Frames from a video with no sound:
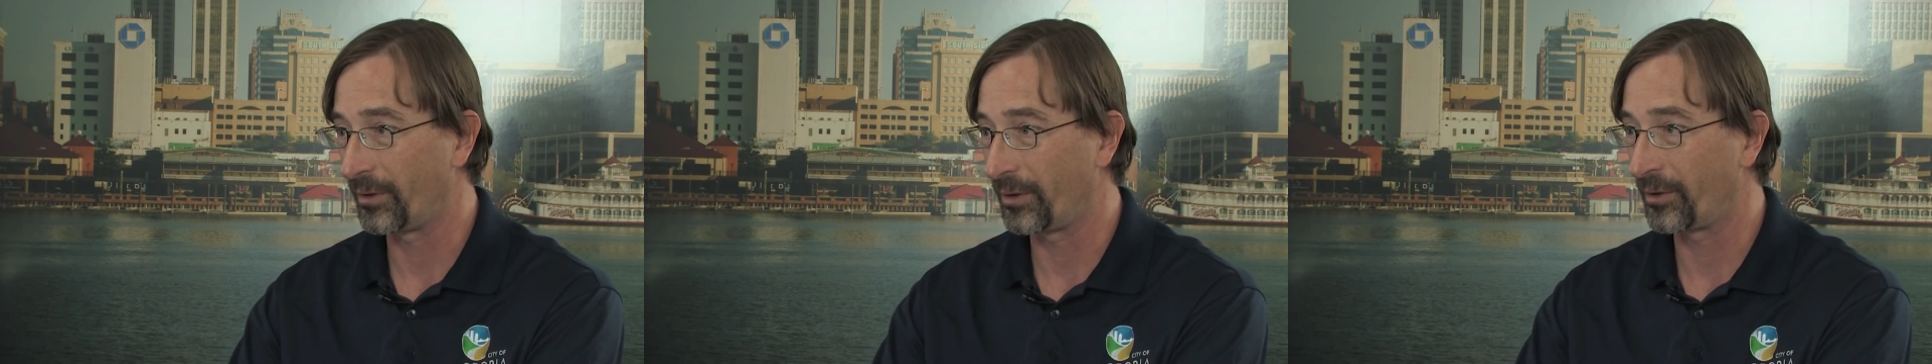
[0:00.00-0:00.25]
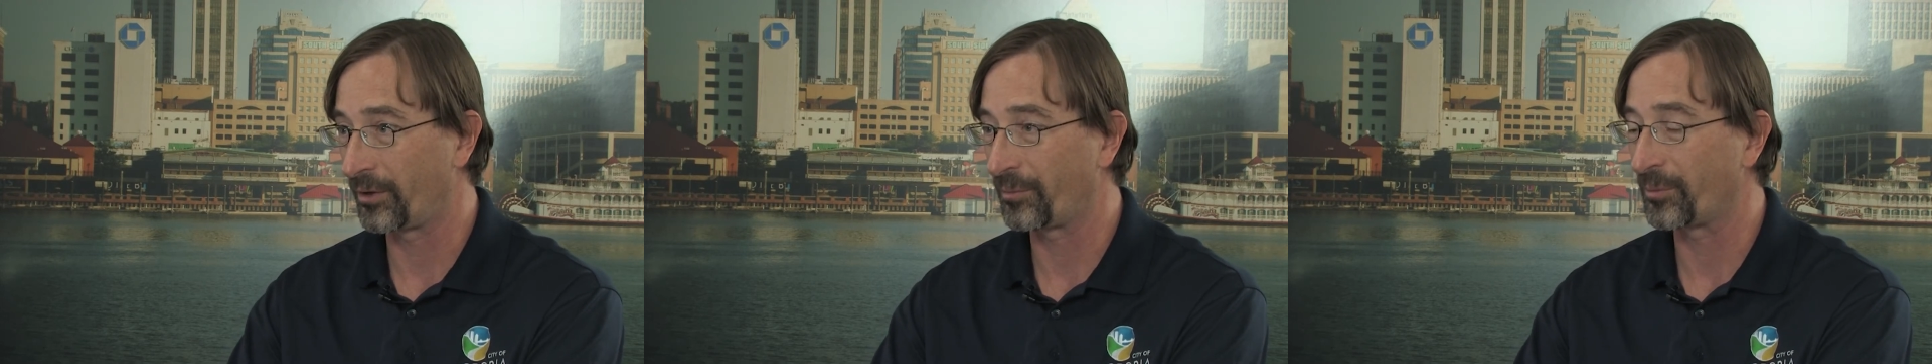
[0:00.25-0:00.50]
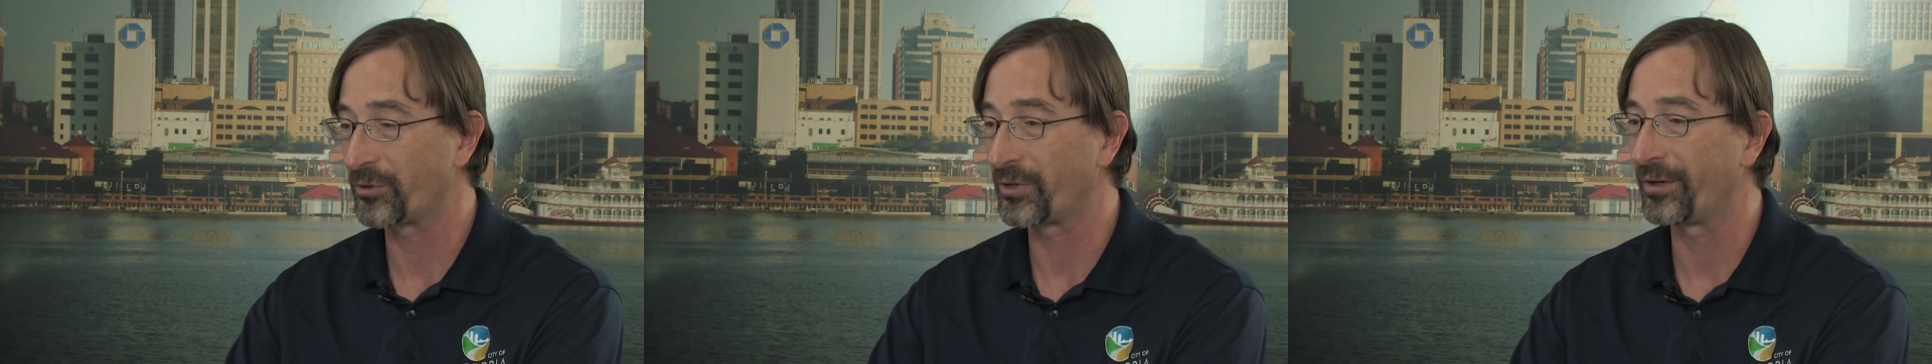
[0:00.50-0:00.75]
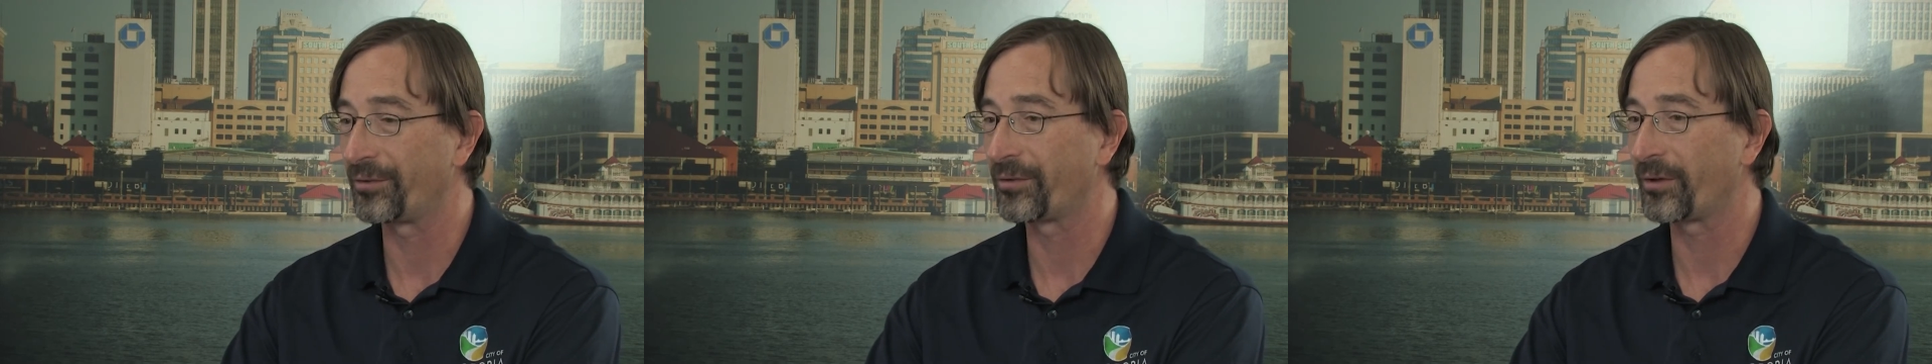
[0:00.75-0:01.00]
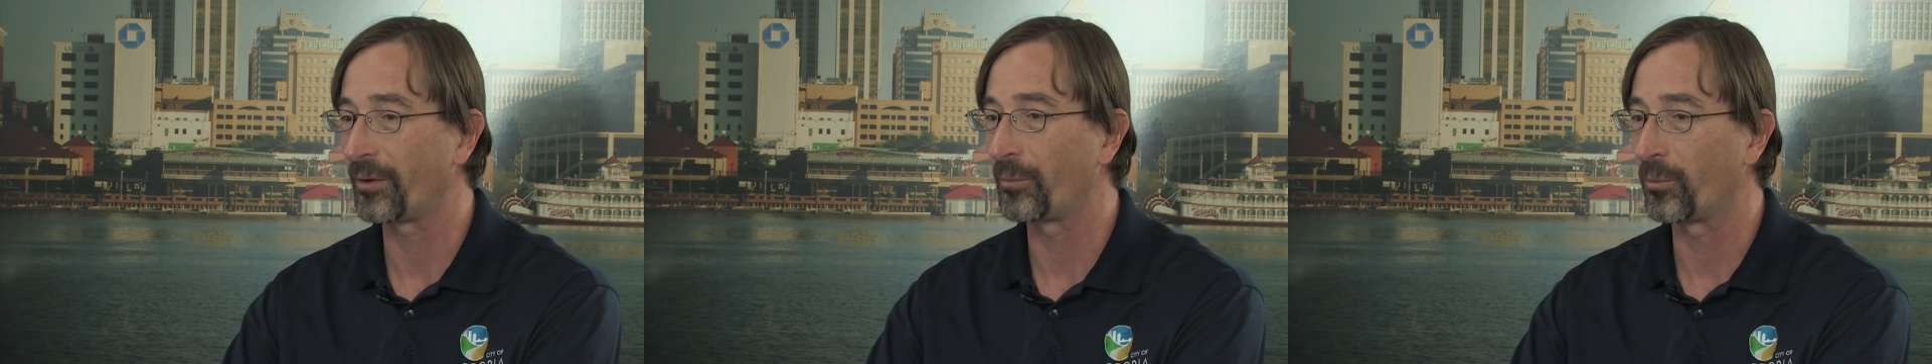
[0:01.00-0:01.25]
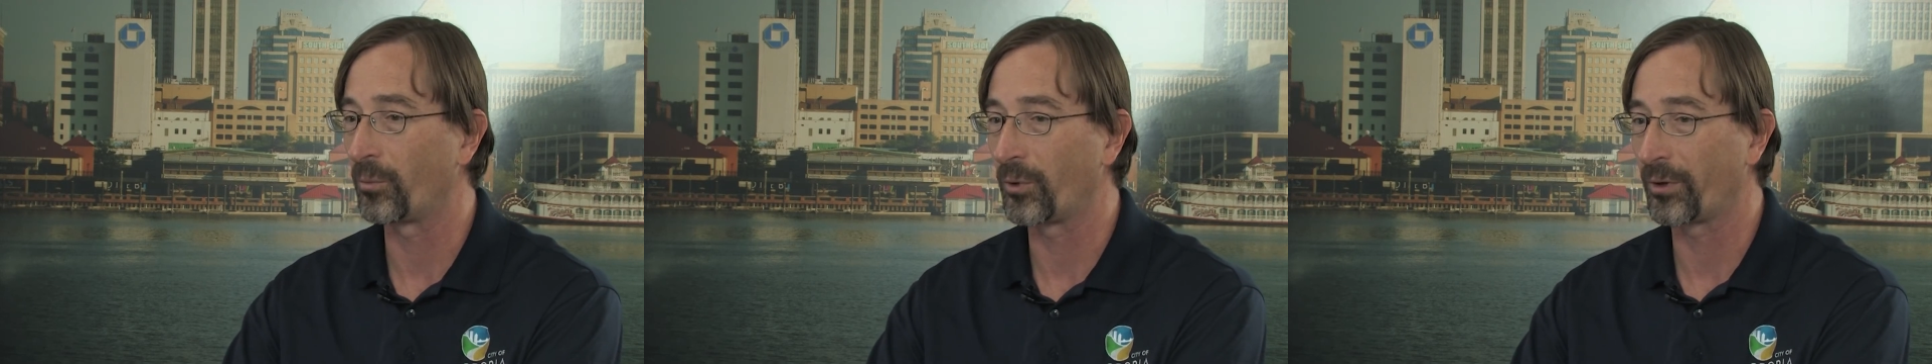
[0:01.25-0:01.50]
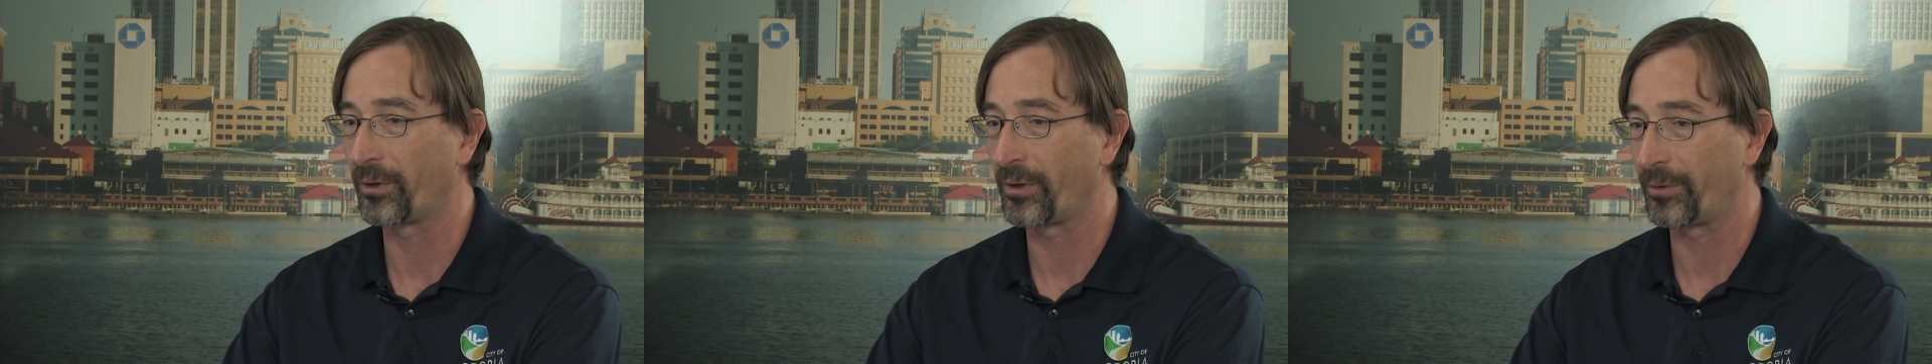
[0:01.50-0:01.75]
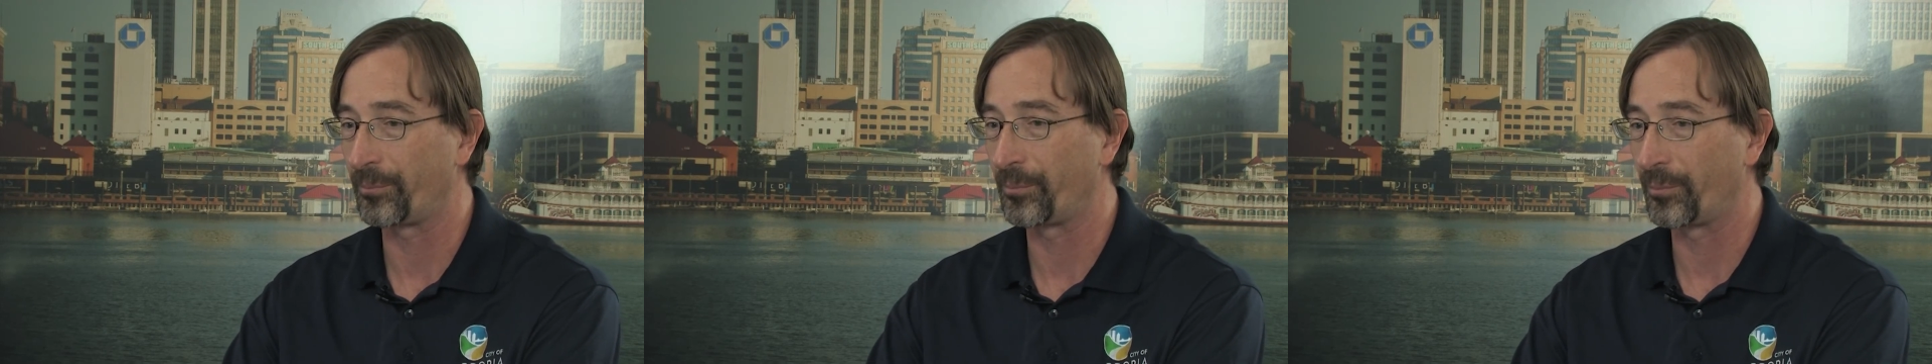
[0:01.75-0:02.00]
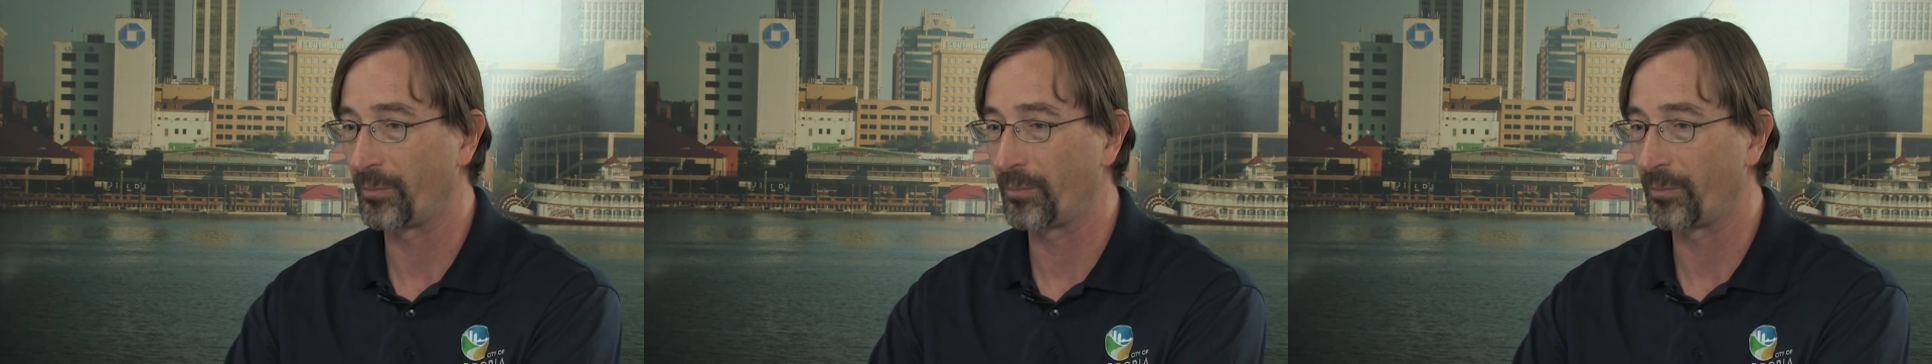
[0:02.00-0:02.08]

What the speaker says: in these machines. We're going to